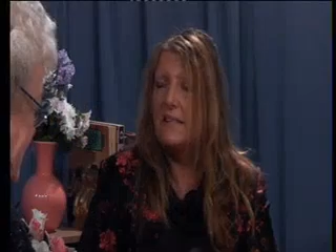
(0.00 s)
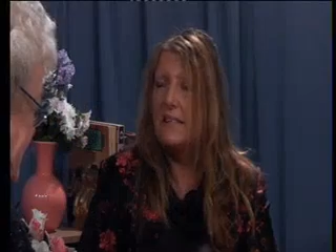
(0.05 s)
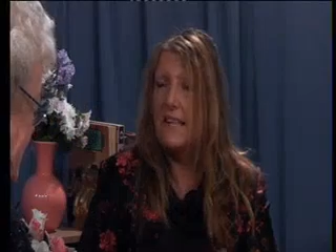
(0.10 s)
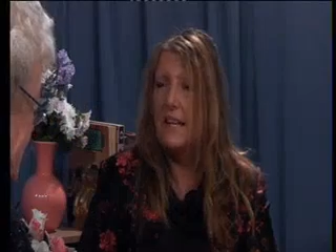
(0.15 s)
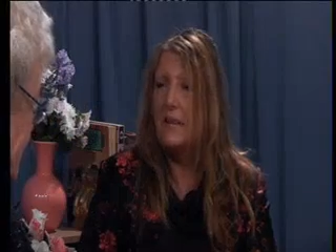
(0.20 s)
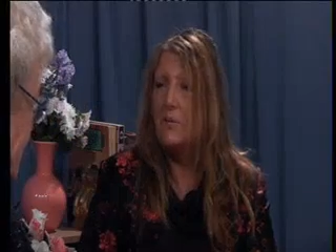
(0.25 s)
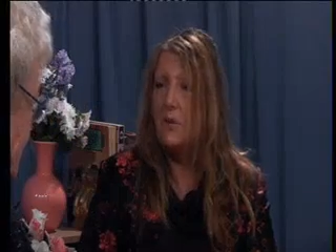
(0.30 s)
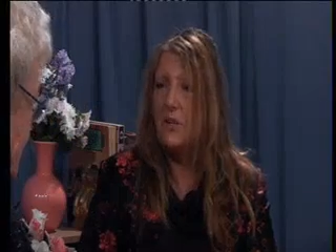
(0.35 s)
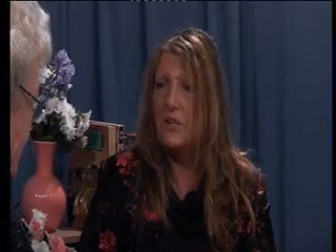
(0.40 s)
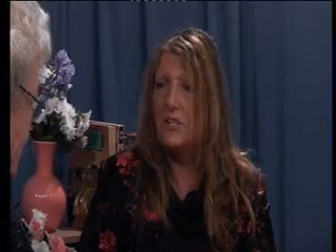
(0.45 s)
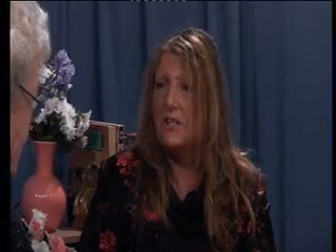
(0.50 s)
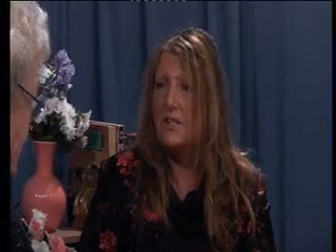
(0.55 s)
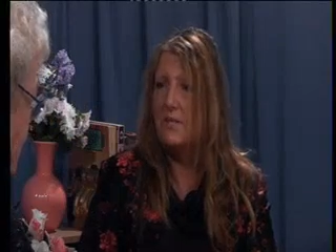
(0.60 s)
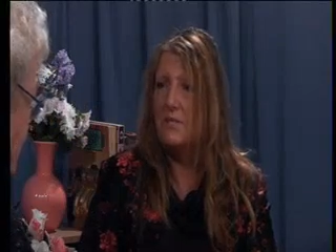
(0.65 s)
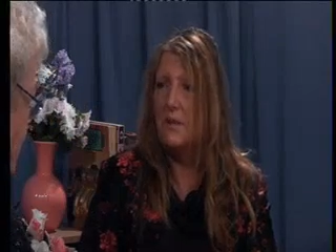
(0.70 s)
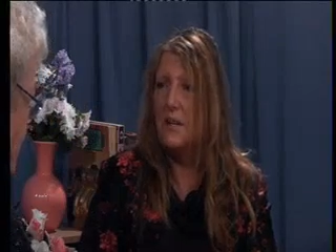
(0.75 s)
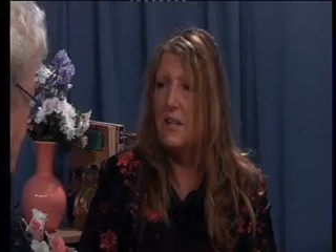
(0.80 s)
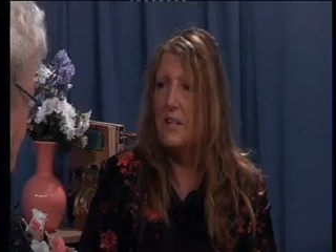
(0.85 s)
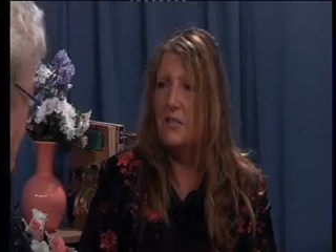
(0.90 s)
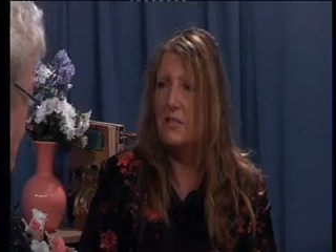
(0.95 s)
seen what she's
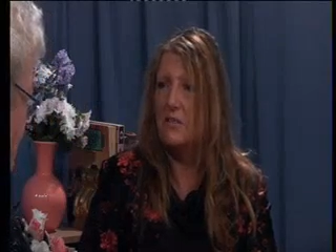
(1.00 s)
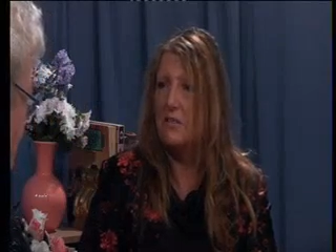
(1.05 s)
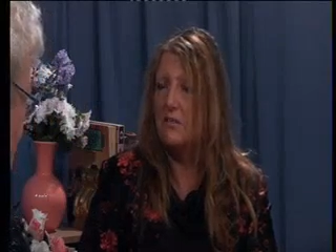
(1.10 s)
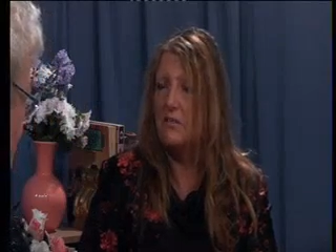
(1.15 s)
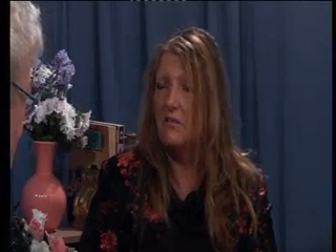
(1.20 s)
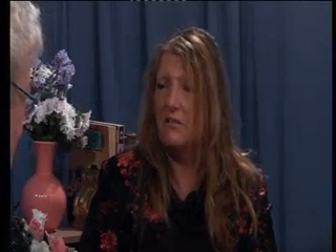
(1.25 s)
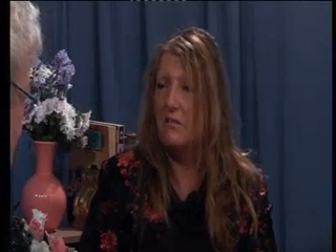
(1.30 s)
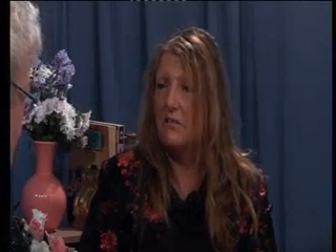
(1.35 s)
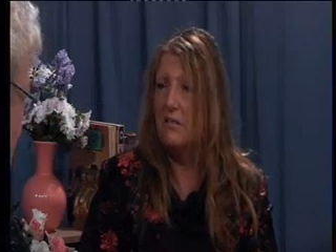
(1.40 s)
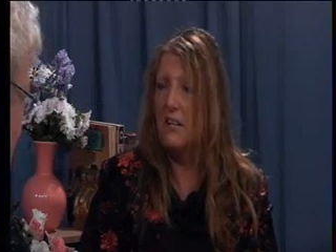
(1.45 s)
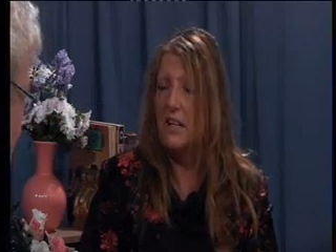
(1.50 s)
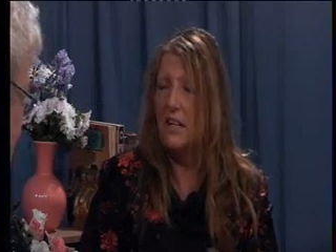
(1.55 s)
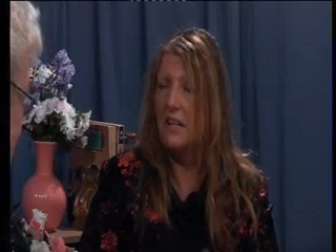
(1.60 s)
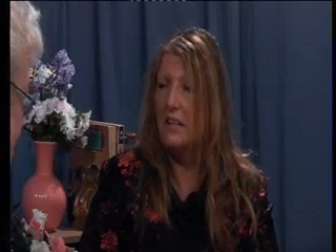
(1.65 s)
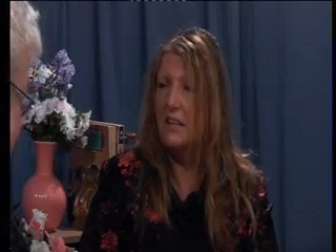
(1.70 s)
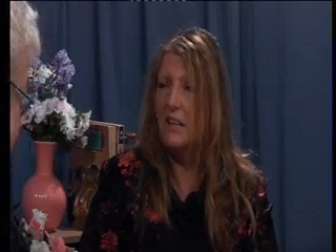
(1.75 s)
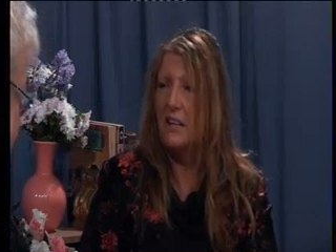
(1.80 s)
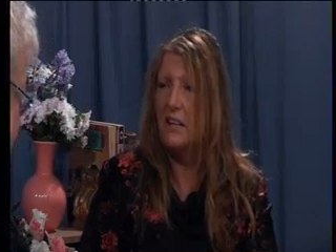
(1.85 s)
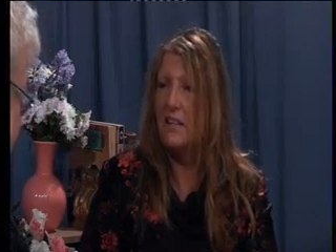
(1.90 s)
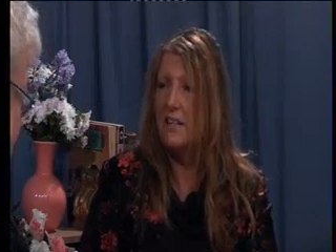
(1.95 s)
written or anything.